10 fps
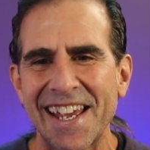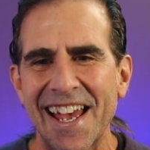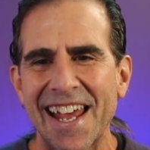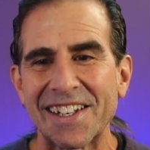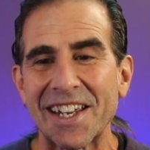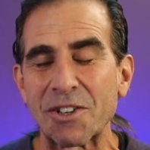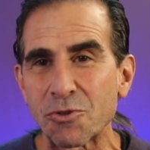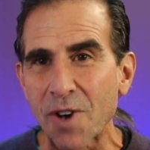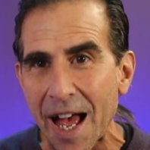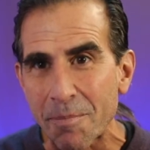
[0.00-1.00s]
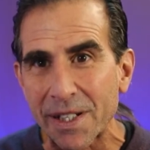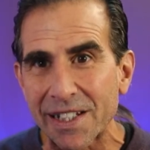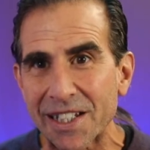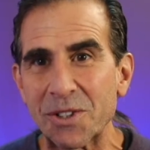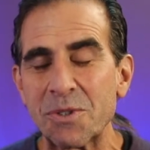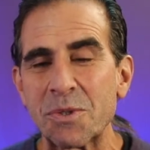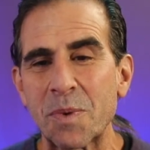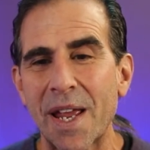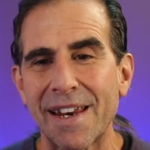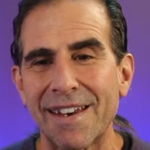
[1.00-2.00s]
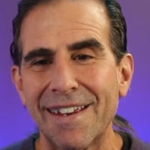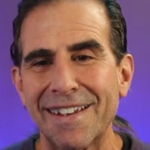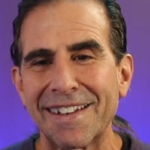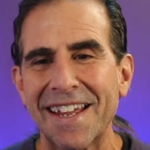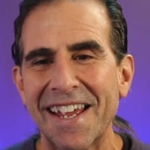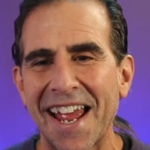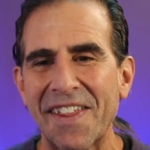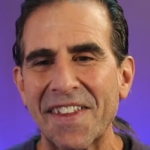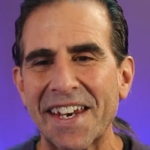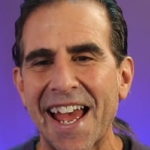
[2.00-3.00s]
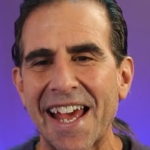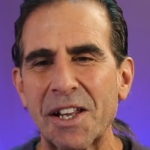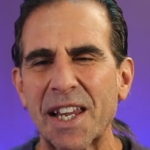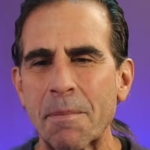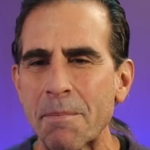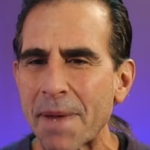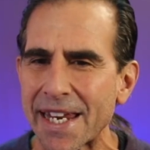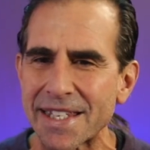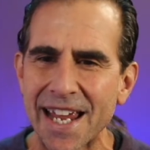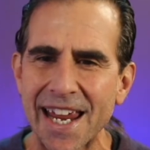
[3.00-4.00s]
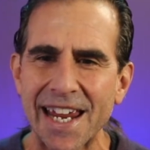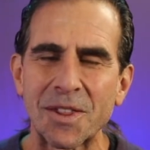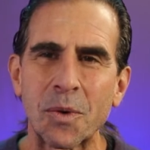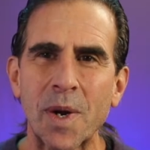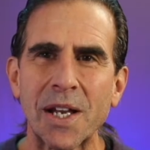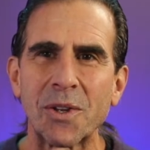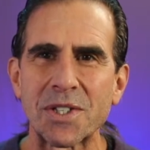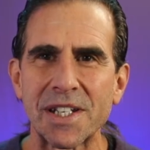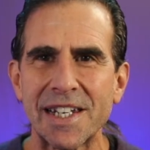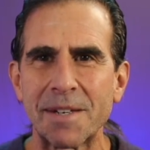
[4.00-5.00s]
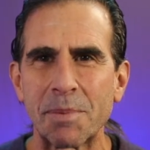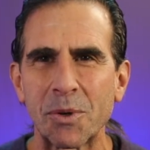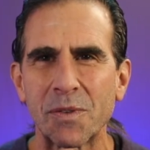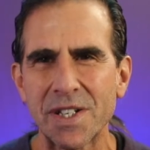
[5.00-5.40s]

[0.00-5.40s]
how to like rapidly lose weight, and then how to like maintain the weight loss and keep it off.